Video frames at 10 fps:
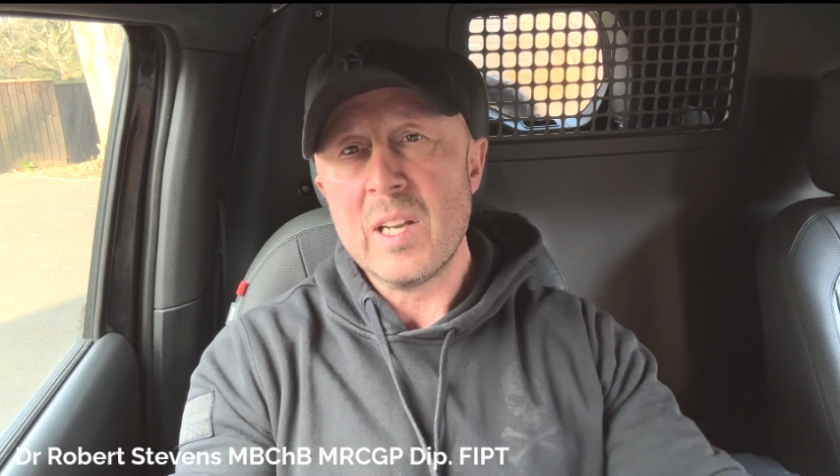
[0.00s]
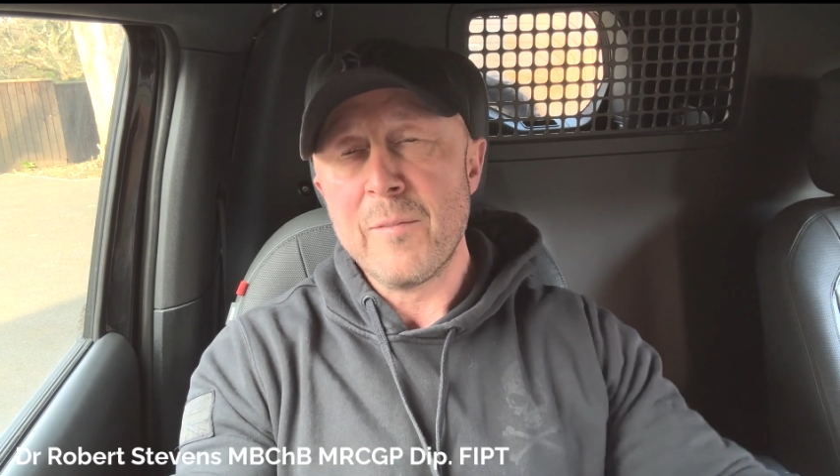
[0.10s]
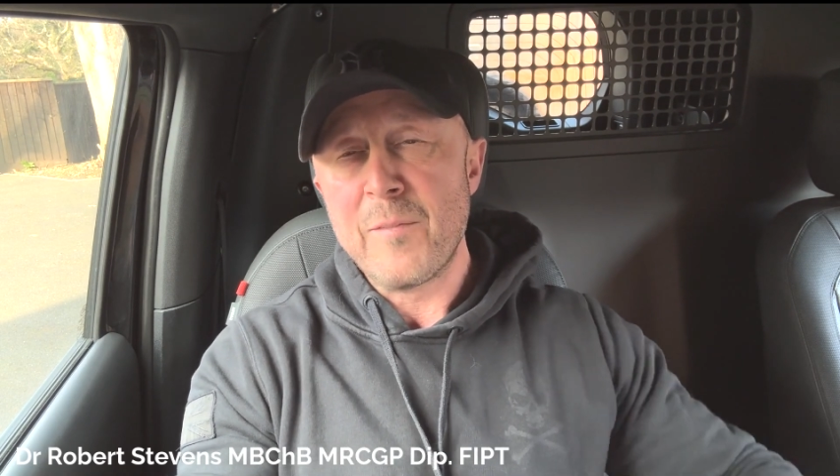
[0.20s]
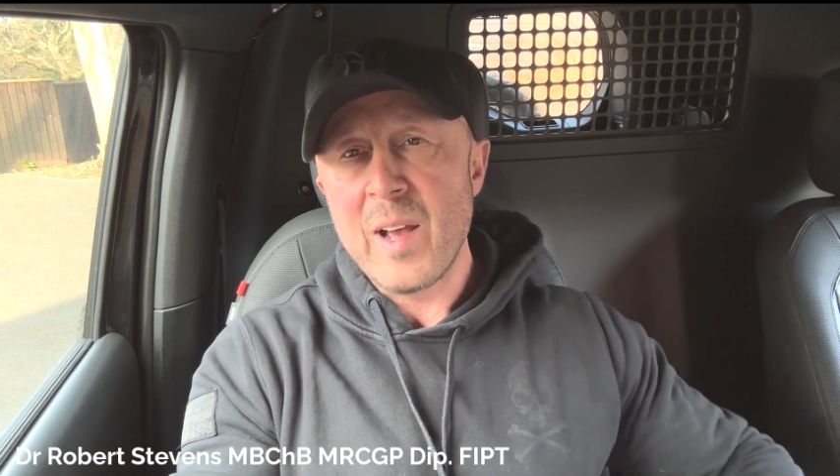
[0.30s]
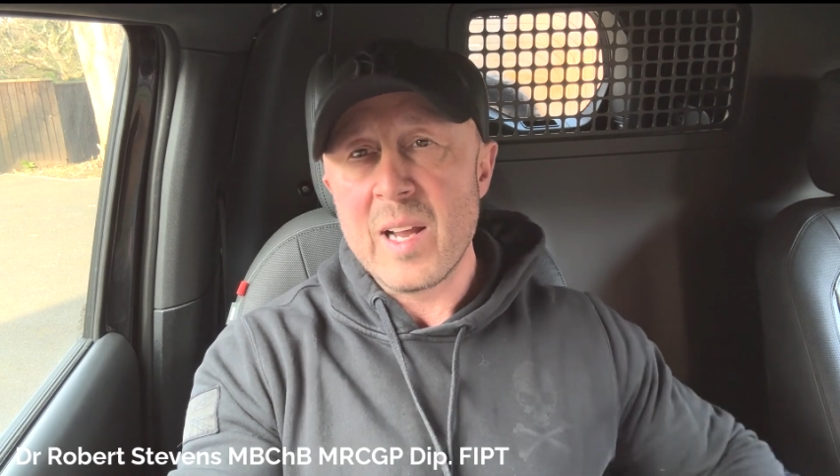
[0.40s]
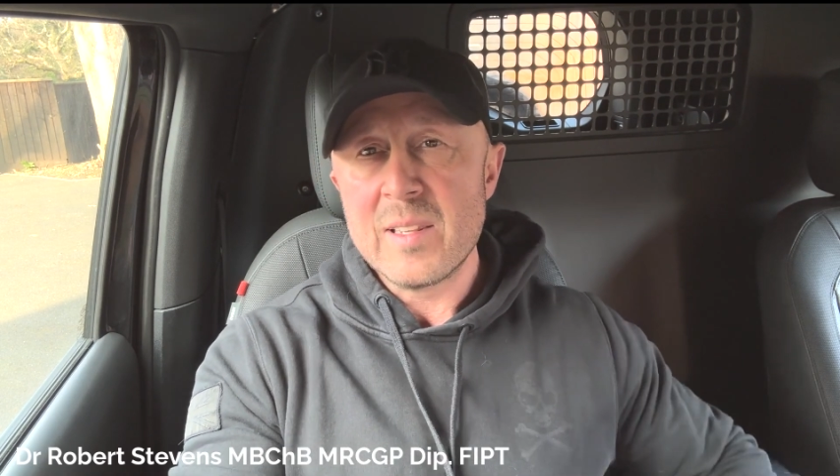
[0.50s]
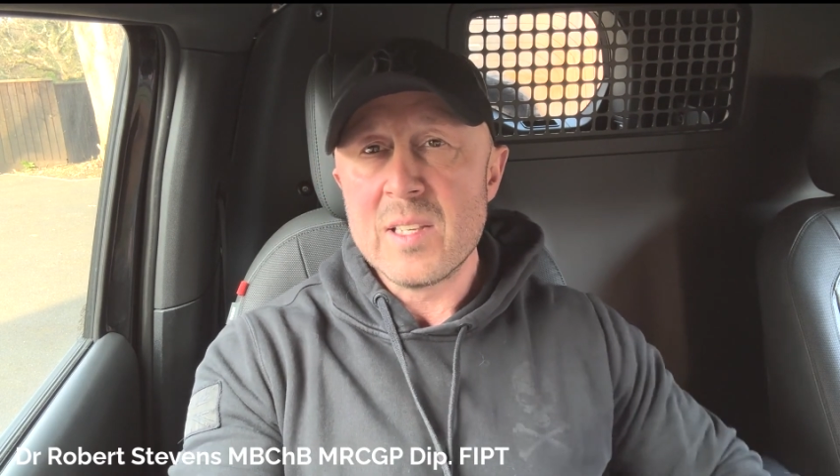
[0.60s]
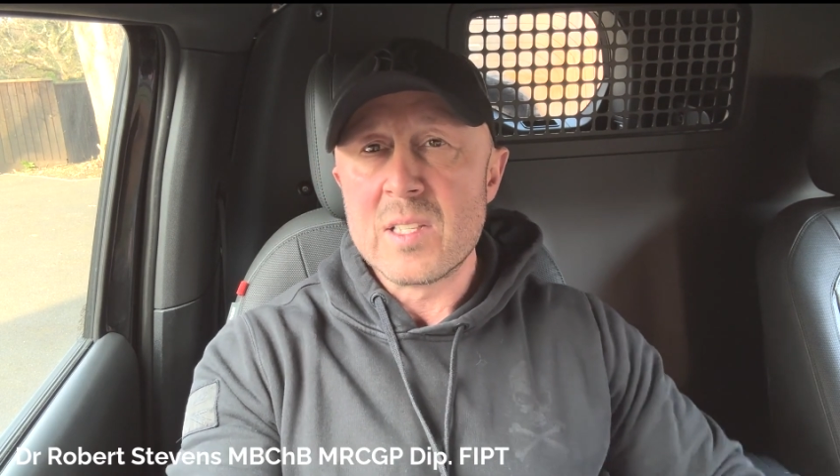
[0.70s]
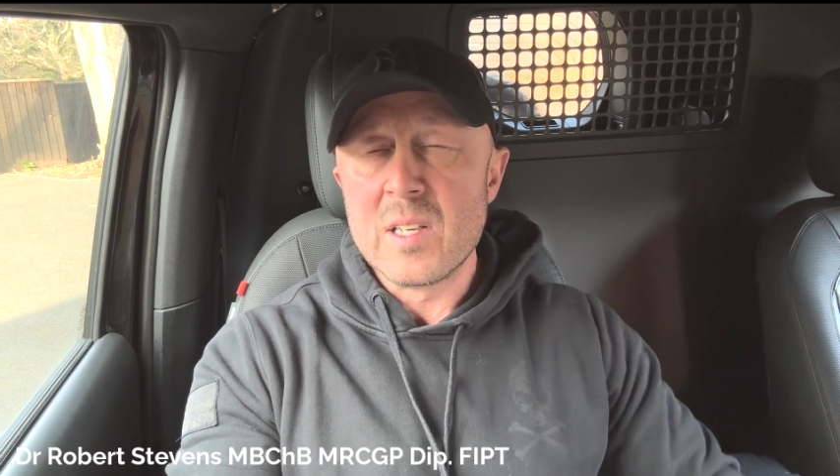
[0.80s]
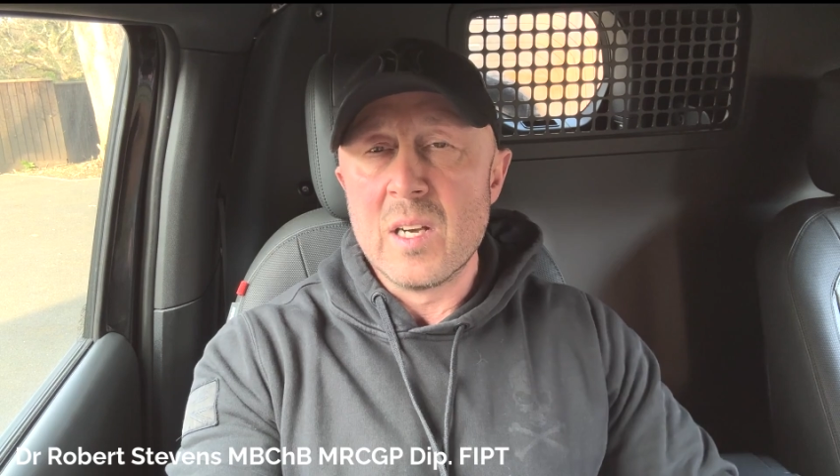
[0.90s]
And in fact,
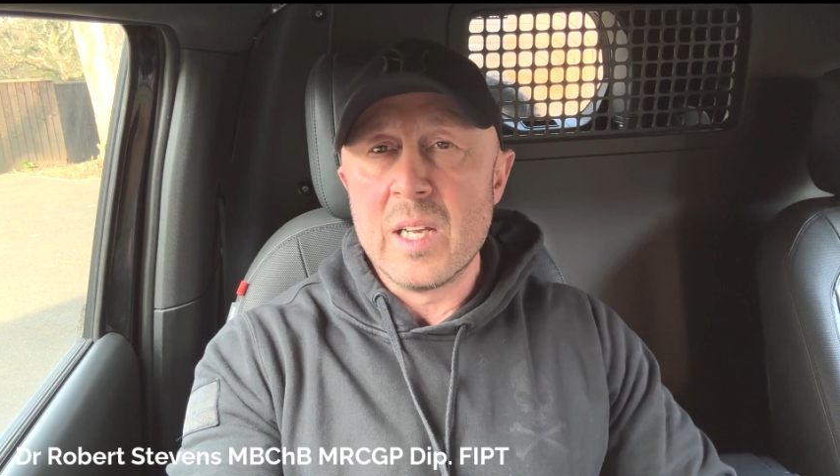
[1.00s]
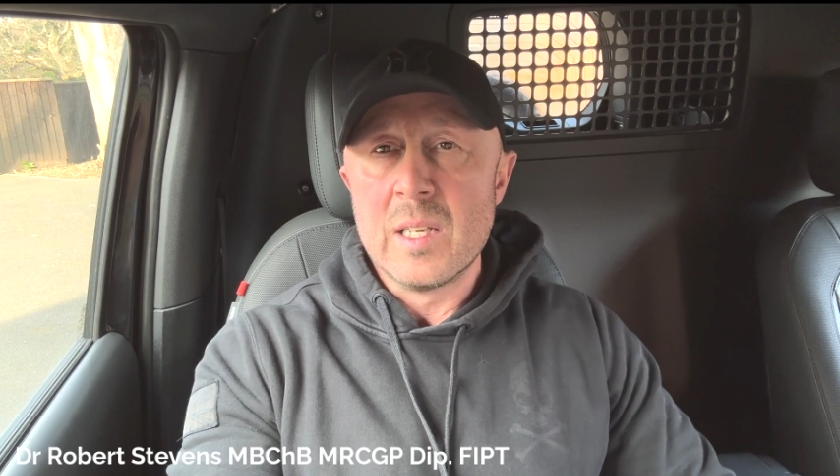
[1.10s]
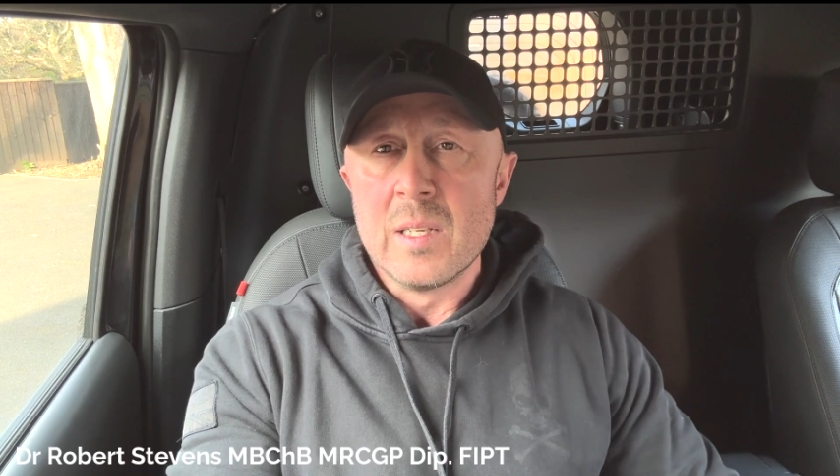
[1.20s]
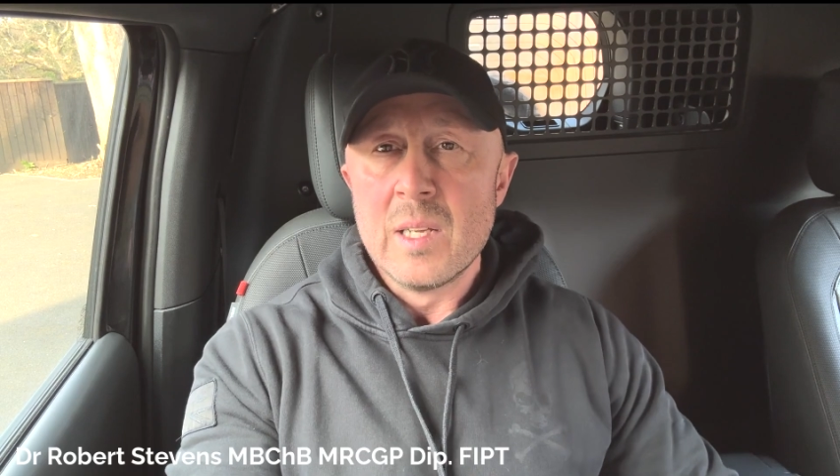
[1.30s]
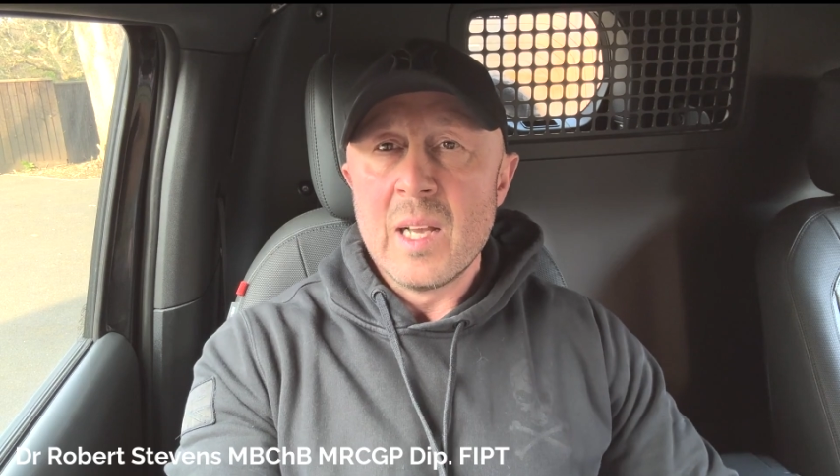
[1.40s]
this guy